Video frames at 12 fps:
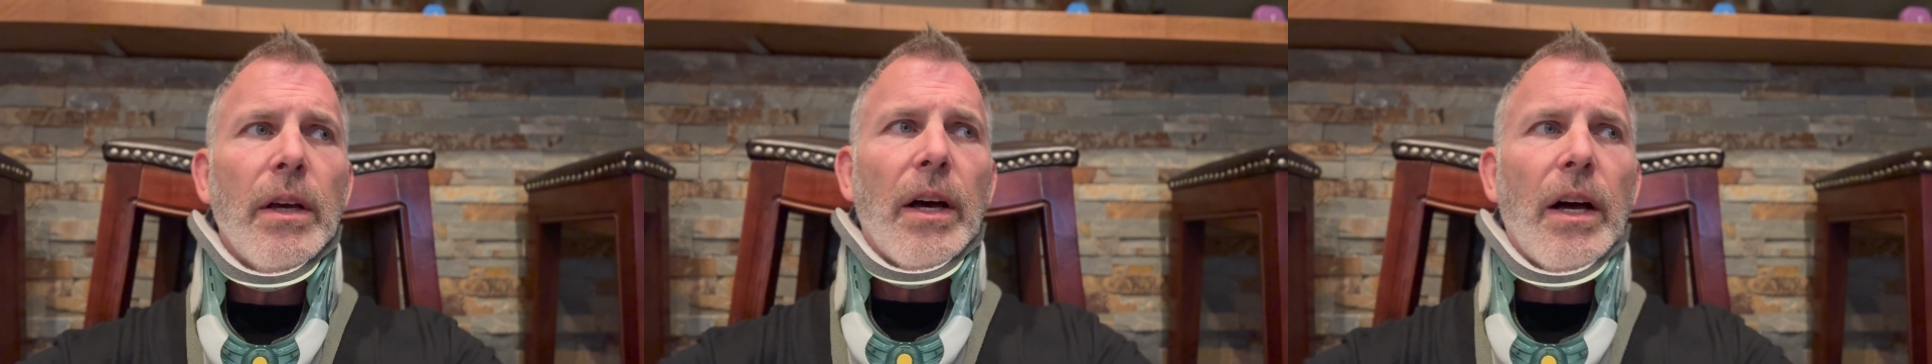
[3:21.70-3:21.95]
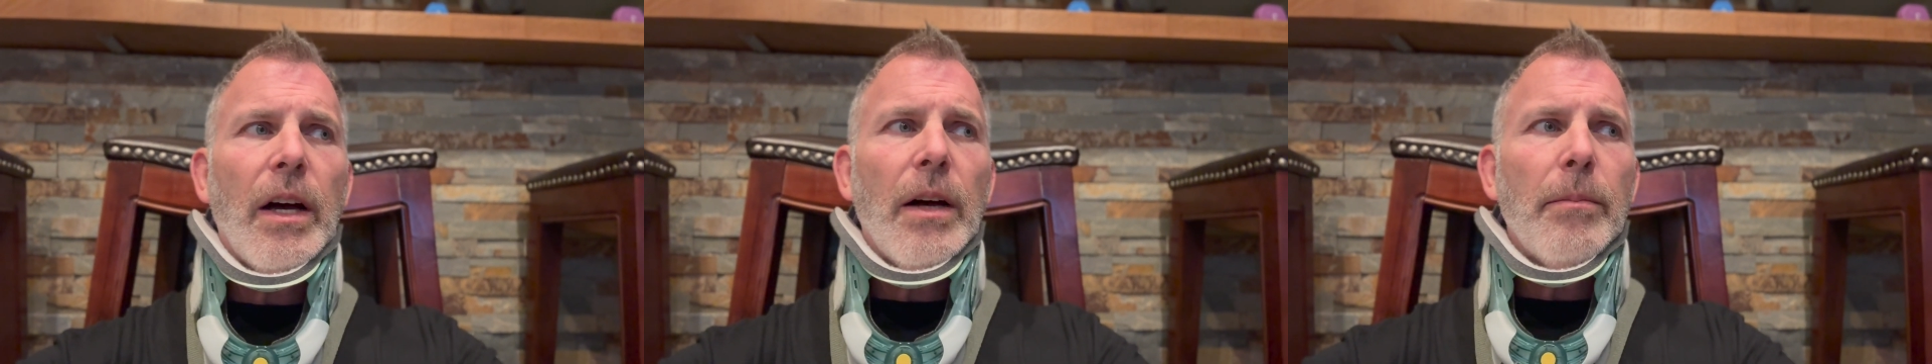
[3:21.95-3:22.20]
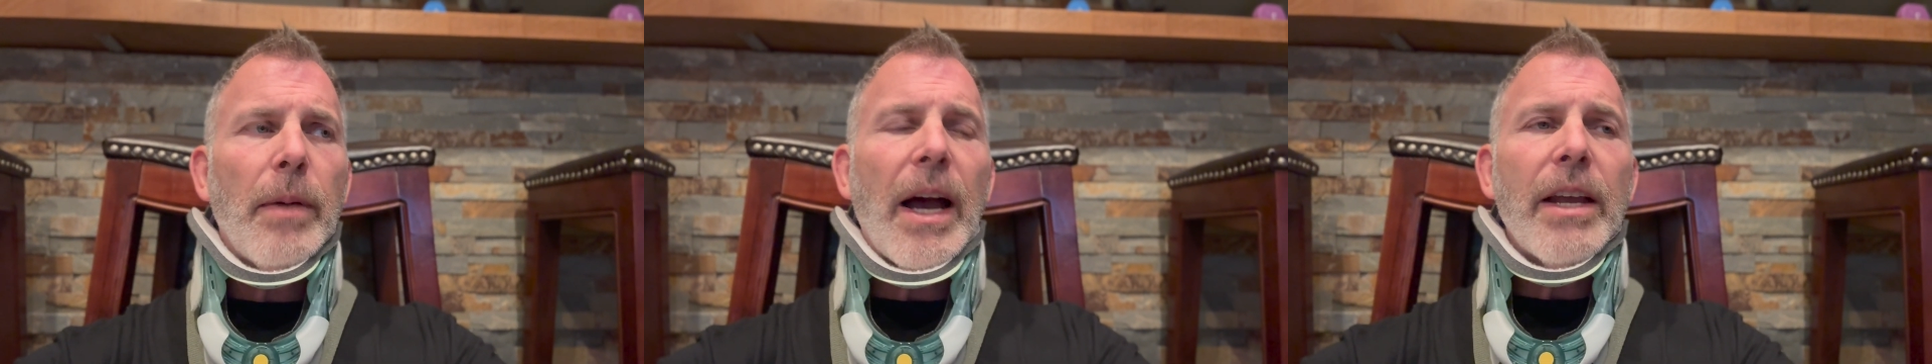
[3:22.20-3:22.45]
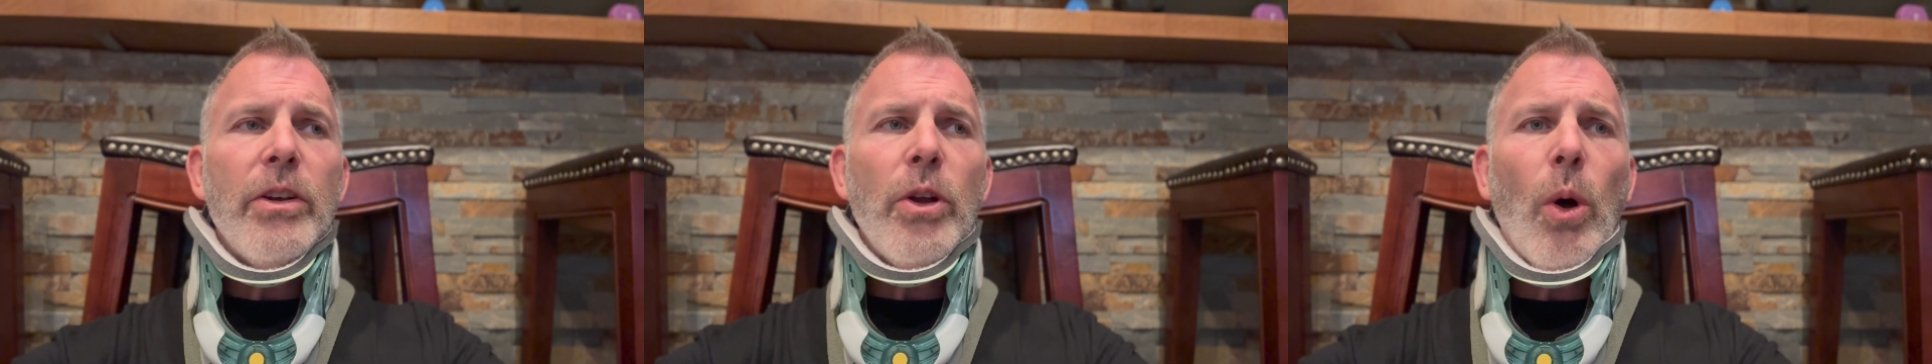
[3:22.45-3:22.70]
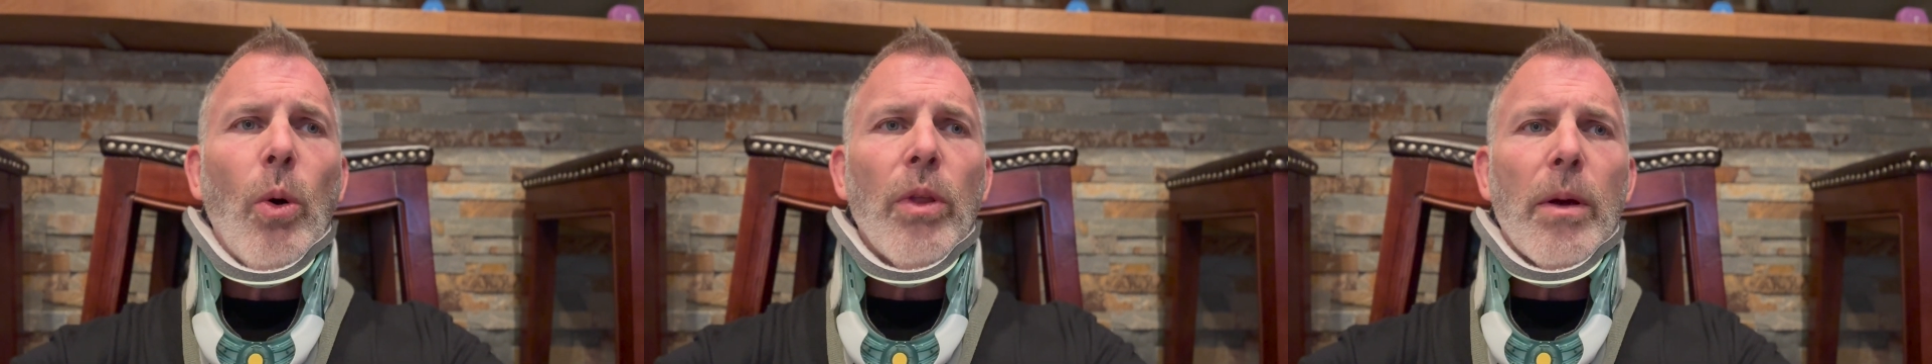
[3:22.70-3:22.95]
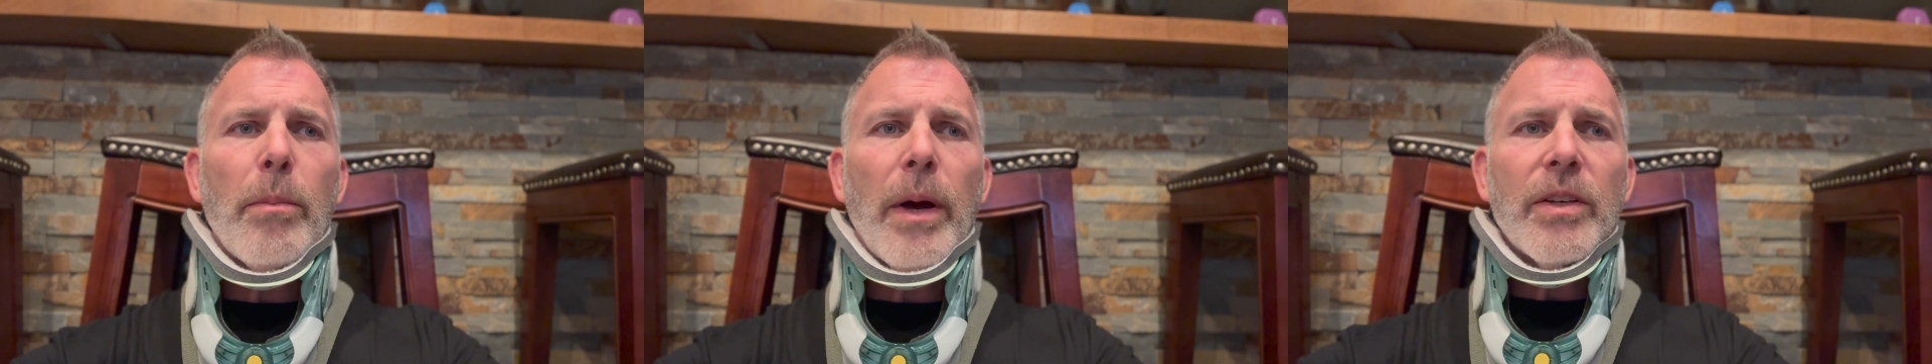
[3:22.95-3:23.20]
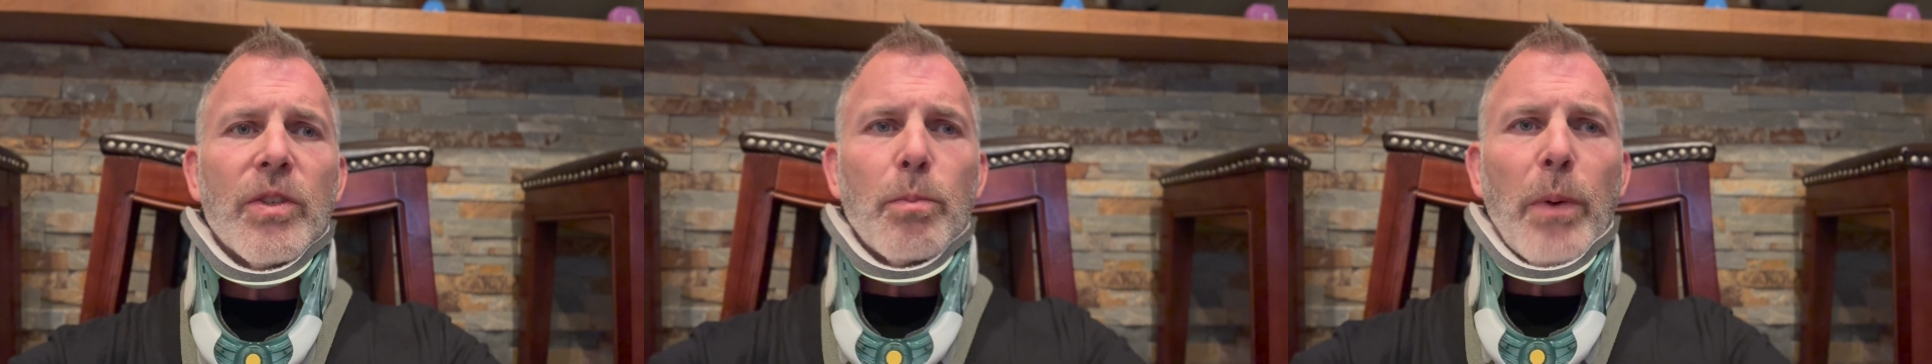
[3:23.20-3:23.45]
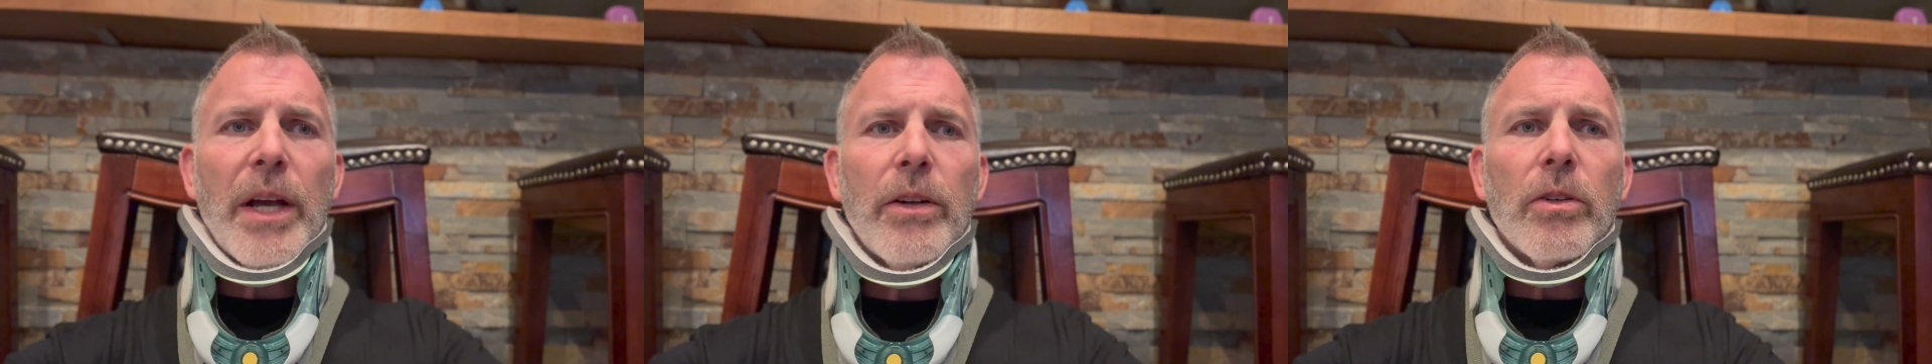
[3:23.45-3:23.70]
I know that my
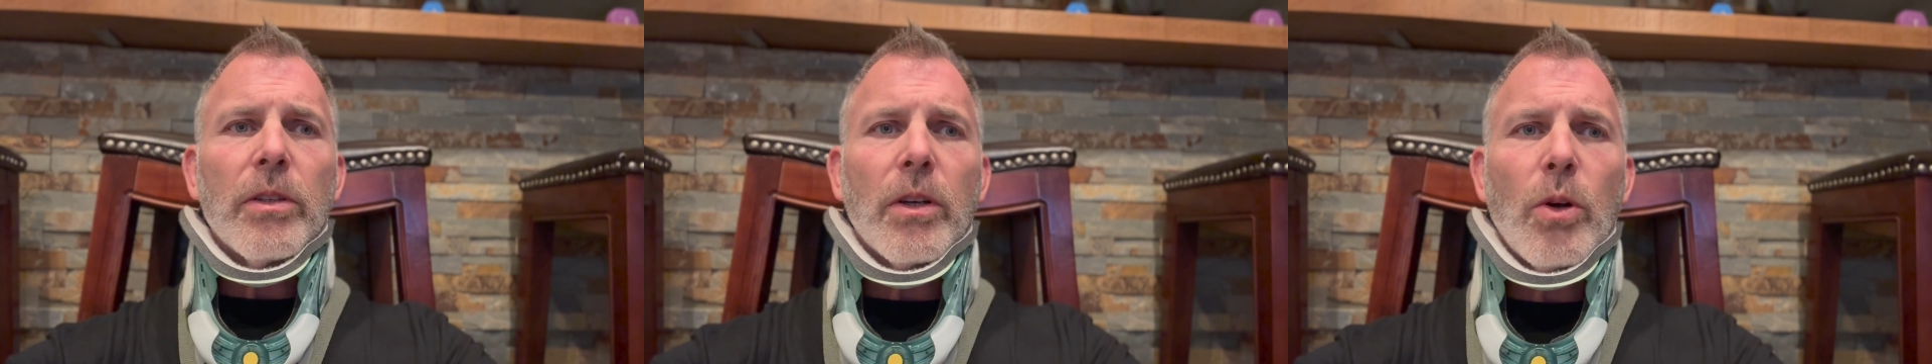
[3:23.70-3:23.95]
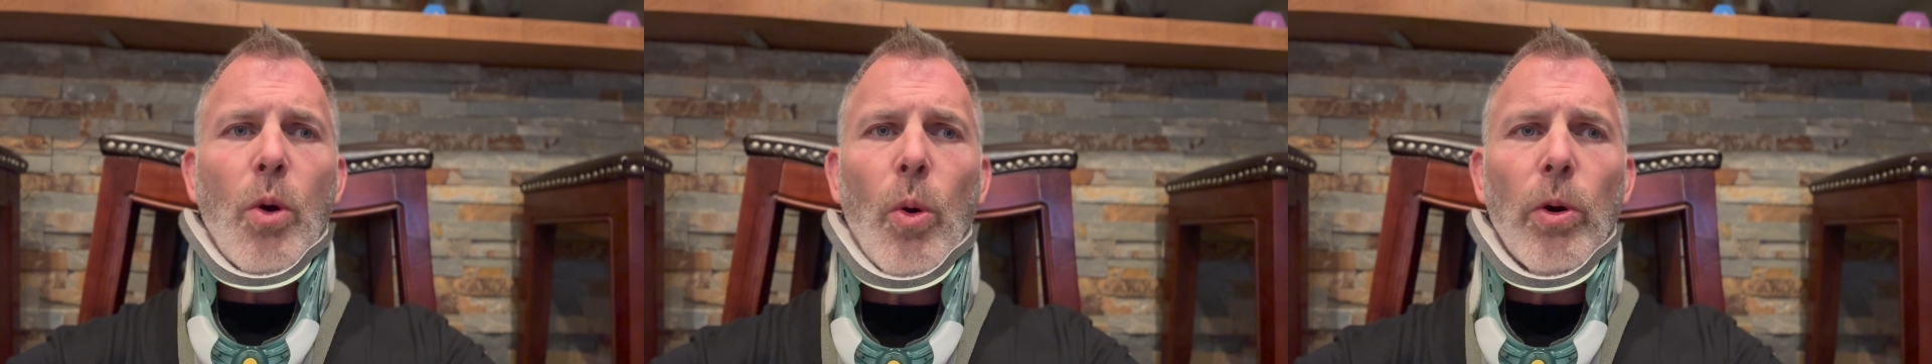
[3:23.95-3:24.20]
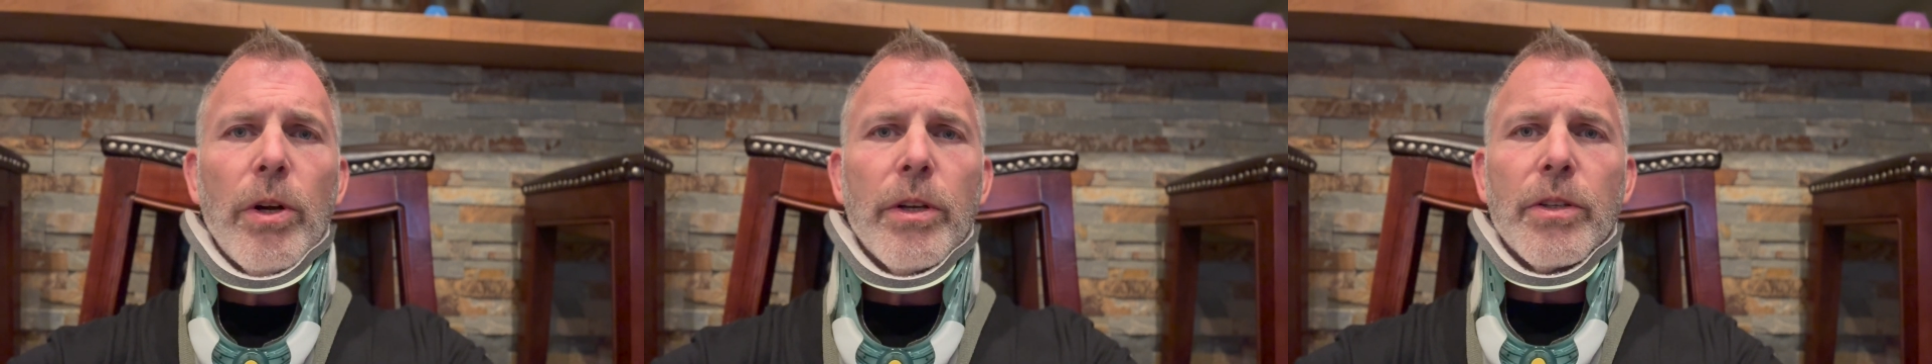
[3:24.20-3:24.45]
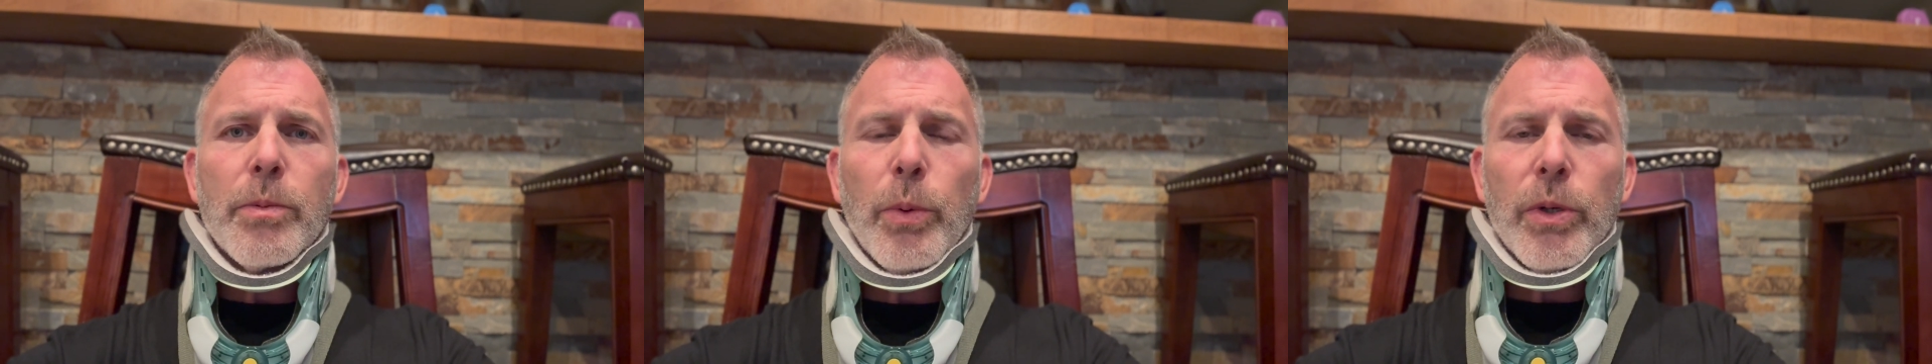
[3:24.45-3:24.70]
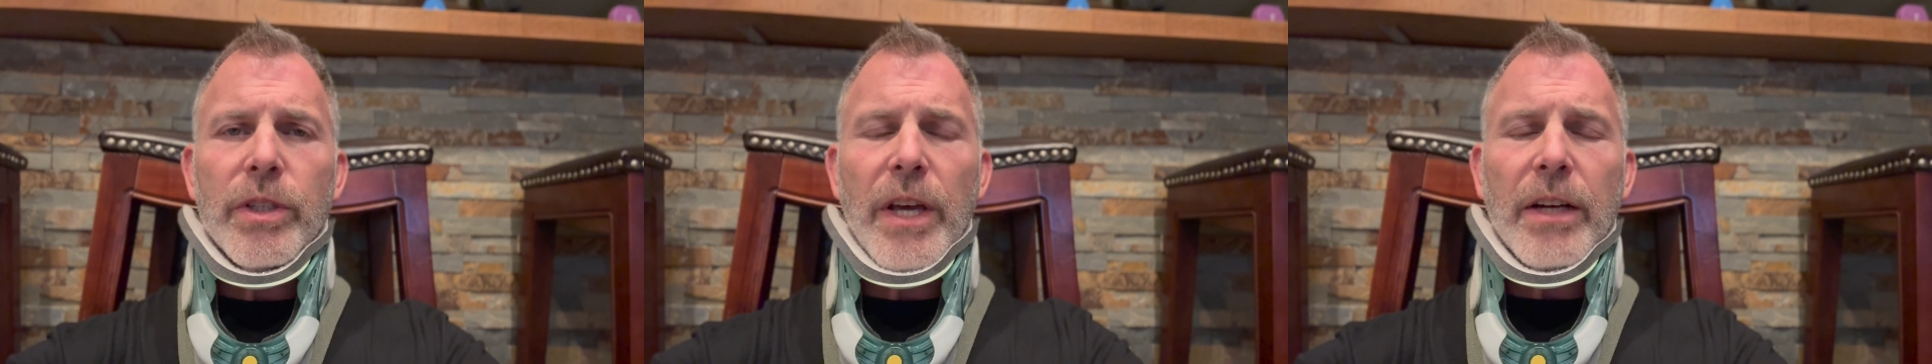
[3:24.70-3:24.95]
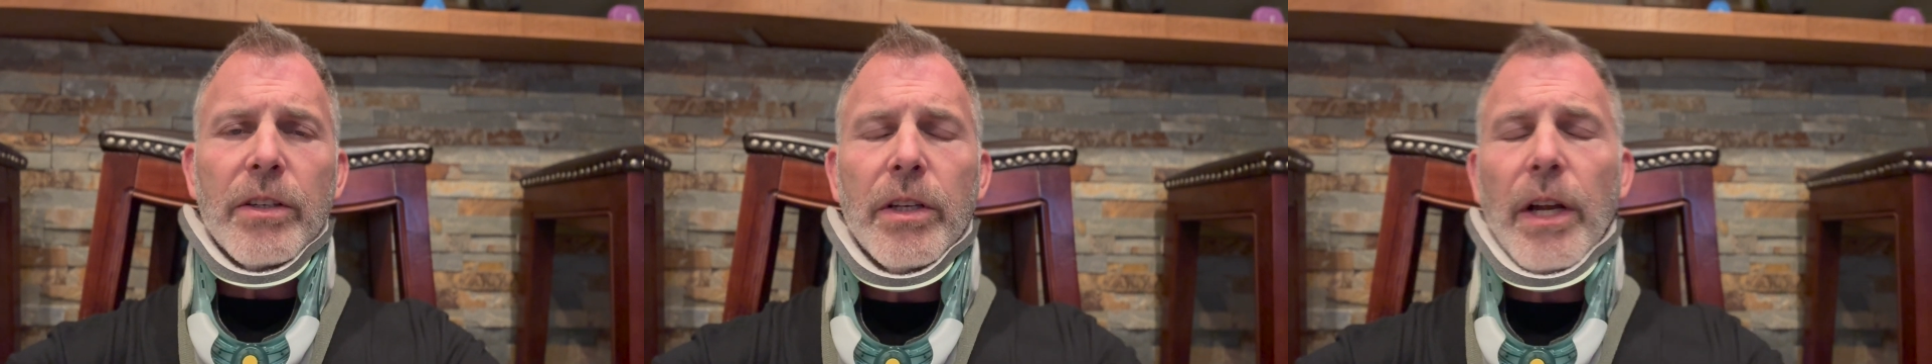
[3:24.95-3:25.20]
spinal cord is protected.